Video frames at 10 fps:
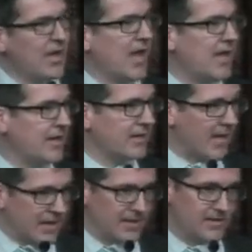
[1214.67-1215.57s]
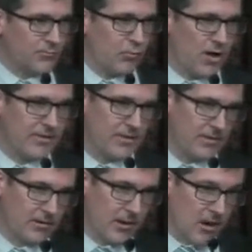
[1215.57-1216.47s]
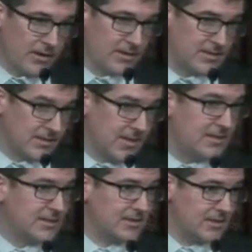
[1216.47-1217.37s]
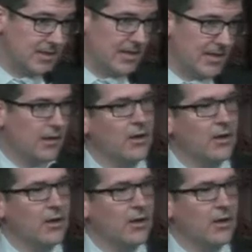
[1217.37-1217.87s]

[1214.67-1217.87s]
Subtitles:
And again, it's what the audience needs to see.